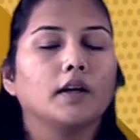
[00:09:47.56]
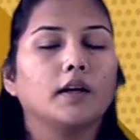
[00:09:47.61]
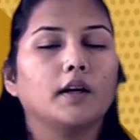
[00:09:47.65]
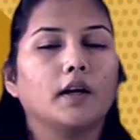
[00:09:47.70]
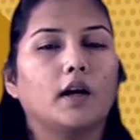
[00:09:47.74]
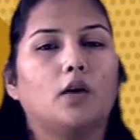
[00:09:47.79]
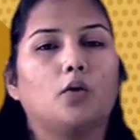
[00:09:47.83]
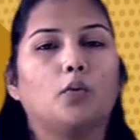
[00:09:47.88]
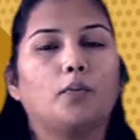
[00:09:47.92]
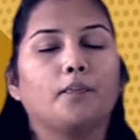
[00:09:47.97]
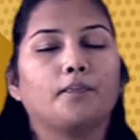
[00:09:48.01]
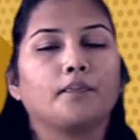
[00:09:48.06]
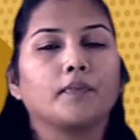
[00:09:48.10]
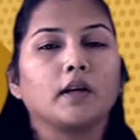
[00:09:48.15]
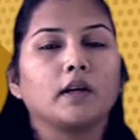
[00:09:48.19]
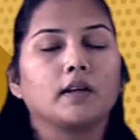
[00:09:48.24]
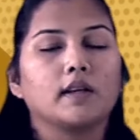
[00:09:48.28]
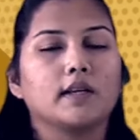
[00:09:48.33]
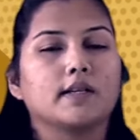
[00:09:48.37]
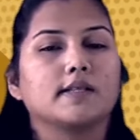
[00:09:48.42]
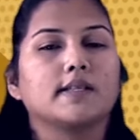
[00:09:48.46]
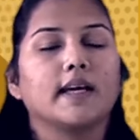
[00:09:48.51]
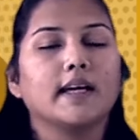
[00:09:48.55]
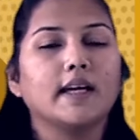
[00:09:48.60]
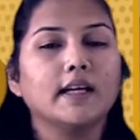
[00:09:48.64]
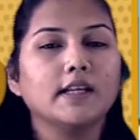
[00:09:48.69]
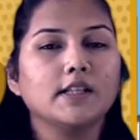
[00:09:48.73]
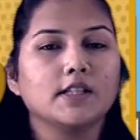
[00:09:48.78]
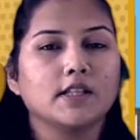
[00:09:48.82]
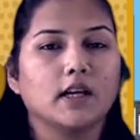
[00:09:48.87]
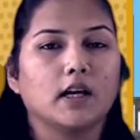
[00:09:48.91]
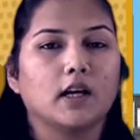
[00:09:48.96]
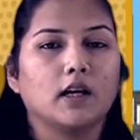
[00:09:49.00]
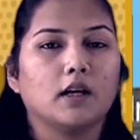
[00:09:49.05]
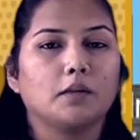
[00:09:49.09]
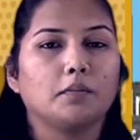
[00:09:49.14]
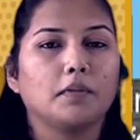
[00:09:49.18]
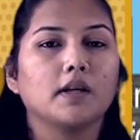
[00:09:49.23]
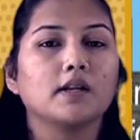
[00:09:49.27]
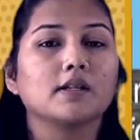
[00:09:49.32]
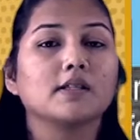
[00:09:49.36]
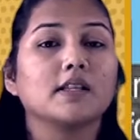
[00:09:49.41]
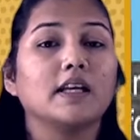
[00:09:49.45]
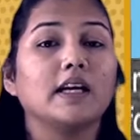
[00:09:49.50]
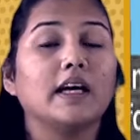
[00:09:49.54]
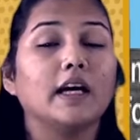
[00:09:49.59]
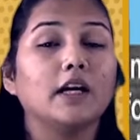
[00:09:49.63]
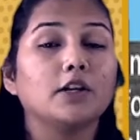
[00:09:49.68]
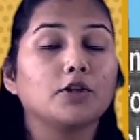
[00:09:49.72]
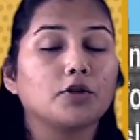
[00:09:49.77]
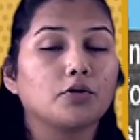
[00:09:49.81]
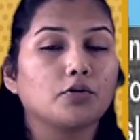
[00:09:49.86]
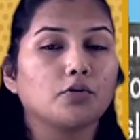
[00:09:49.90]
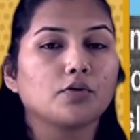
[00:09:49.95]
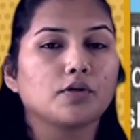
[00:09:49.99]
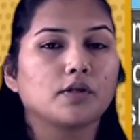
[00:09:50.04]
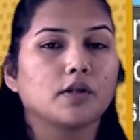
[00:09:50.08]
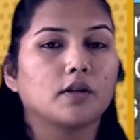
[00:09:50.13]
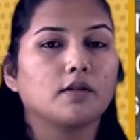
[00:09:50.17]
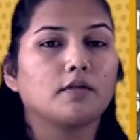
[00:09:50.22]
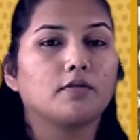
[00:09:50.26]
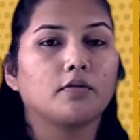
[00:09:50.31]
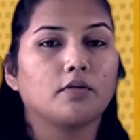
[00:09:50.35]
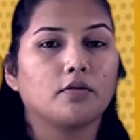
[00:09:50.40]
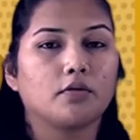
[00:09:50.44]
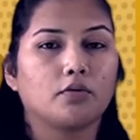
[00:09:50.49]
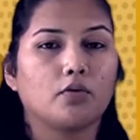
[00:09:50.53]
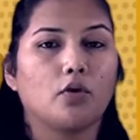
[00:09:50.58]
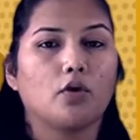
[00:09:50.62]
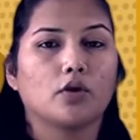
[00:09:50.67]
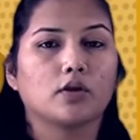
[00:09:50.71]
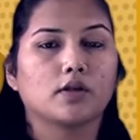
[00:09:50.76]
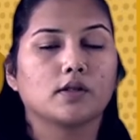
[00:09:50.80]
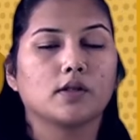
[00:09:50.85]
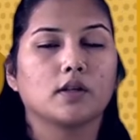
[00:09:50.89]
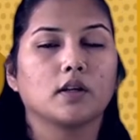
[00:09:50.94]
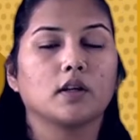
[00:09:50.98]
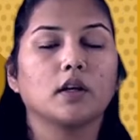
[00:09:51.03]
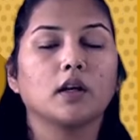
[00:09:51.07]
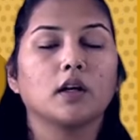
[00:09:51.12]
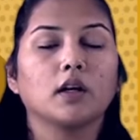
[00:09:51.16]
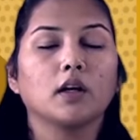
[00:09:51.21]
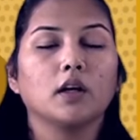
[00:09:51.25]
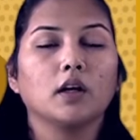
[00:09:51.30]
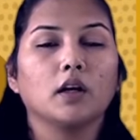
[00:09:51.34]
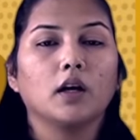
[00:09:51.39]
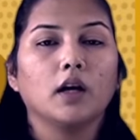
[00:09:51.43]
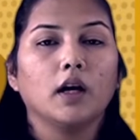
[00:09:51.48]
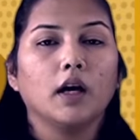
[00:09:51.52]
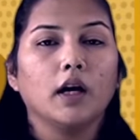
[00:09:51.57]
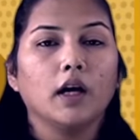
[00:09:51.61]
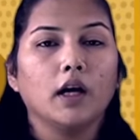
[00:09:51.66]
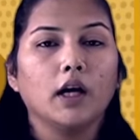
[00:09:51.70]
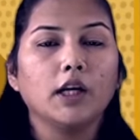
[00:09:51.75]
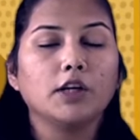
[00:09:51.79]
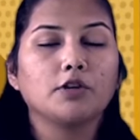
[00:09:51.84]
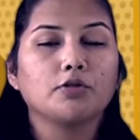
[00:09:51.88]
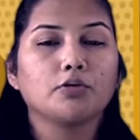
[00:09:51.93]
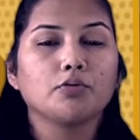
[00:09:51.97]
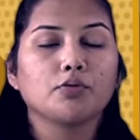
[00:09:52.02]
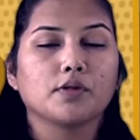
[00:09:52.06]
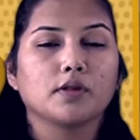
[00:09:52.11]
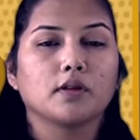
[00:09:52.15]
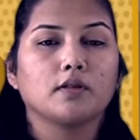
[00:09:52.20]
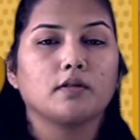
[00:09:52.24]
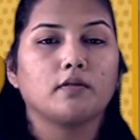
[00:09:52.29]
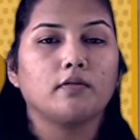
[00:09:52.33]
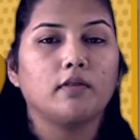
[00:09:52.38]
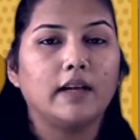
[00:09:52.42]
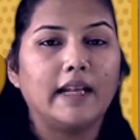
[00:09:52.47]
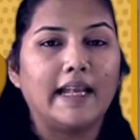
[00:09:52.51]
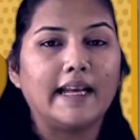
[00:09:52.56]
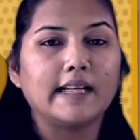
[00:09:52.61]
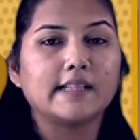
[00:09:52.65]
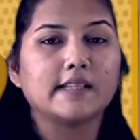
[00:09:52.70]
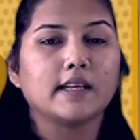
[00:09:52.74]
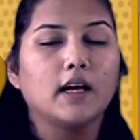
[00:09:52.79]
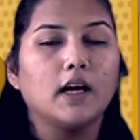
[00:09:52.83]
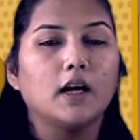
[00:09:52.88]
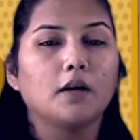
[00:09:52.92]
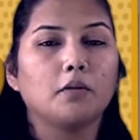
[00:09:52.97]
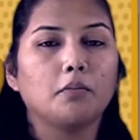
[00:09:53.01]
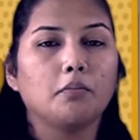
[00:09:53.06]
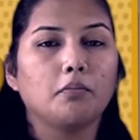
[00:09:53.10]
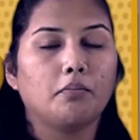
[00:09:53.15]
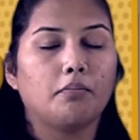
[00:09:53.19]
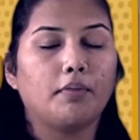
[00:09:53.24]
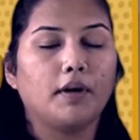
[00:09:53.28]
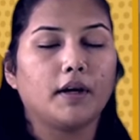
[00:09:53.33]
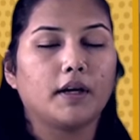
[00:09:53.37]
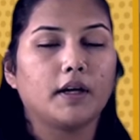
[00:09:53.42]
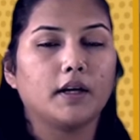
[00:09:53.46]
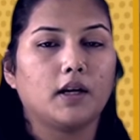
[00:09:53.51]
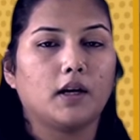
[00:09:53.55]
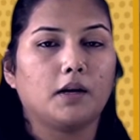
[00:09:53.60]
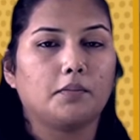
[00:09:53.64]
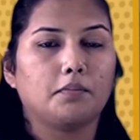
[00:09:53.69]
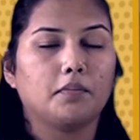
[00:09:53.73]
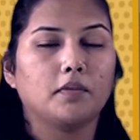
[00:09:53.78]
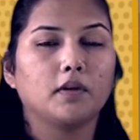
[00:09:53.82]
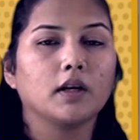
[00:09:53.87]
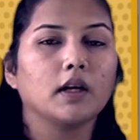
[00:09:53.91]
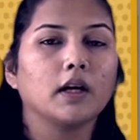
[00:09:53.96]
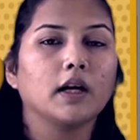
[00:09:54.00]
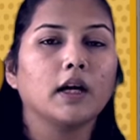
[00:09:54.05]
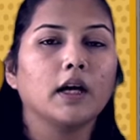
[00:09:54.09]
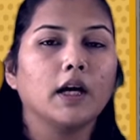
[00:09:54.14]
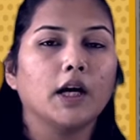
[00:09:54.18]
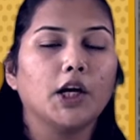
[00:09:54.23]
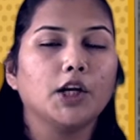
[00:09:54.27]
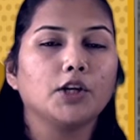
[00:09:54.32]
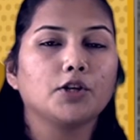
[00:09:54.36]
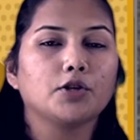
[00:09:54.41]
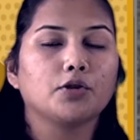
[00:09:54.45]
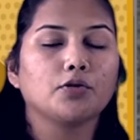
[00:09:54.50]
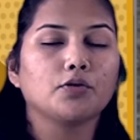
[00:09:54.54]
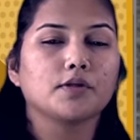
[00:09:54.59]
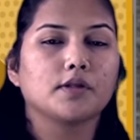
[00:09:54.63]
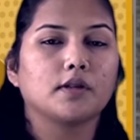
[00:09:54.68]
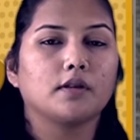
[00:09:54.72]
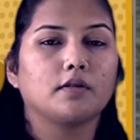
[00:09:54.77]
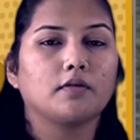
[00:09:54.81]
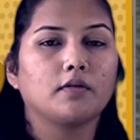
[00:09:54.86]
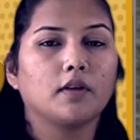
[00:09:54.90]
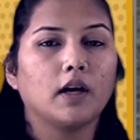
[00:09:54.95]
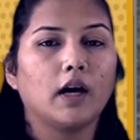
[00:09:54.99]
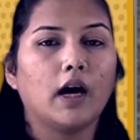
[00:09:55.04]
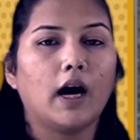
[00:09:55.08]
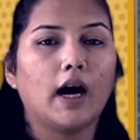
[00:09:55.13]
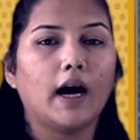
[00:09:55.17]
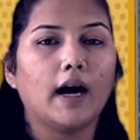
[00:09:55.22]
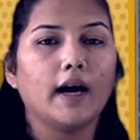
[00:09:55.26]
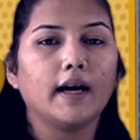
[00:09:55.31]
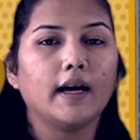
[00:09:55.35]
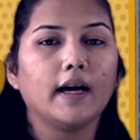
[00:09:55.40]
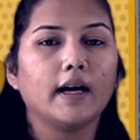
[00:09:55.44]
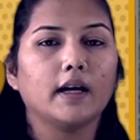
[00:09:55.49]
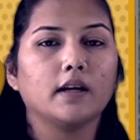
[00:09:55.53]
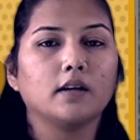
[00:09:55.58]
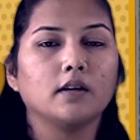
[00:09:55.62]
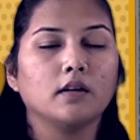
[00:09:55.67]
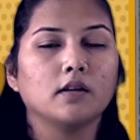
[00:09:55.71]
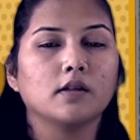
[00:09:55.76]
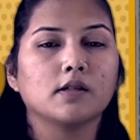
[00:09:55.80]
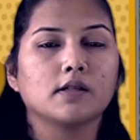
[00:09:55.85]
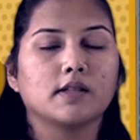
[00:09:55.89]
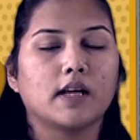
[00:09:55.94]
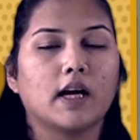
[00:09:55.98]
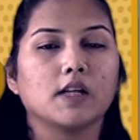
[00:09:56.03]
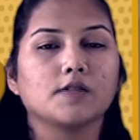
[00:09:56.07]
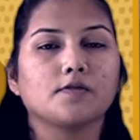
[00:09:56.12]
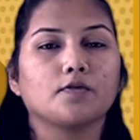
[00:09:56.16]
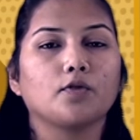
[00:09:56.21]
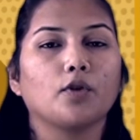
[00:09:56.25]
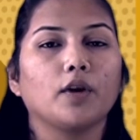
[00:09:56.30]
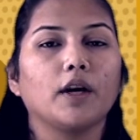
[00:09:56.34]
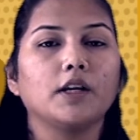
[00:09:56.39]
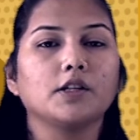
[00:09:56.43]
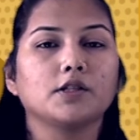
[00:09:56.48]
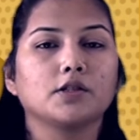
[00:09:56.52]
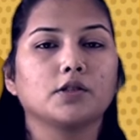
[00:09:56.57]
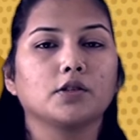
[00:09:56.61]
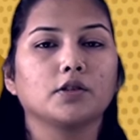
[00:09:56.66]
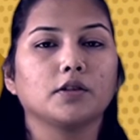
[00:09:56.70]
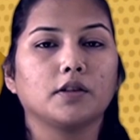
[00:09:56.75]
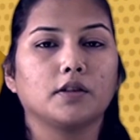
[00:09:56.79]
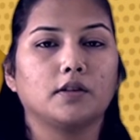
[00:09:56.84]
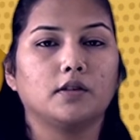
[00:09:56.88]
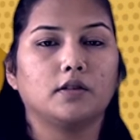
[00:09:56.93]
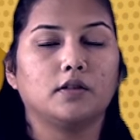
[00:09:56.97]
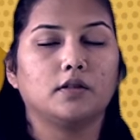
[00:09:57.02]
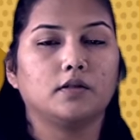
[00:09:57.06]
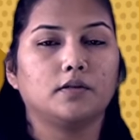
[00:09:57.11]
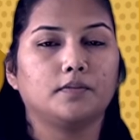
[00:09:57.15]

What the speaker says: Now, the second type is the intrusive rocks. Intrusive, let's again break it up. Intrusive, IN stands for internal.